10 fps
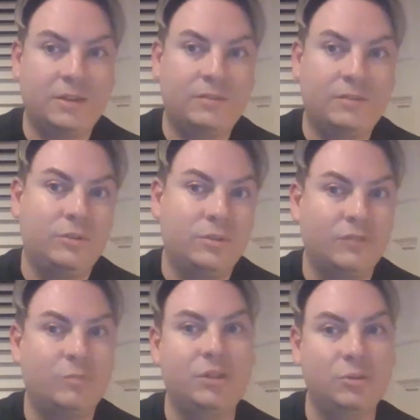If you
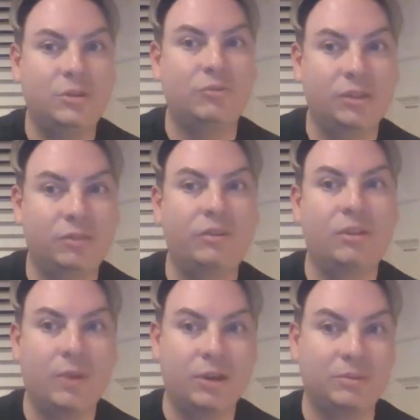have been doing really,
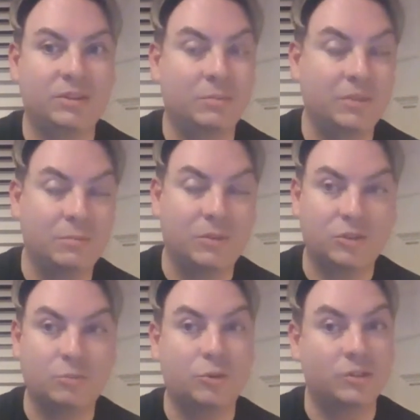really well with something
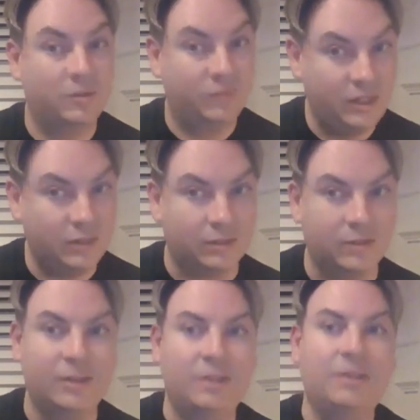much more
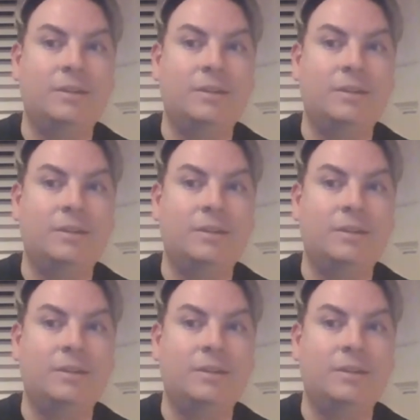severe,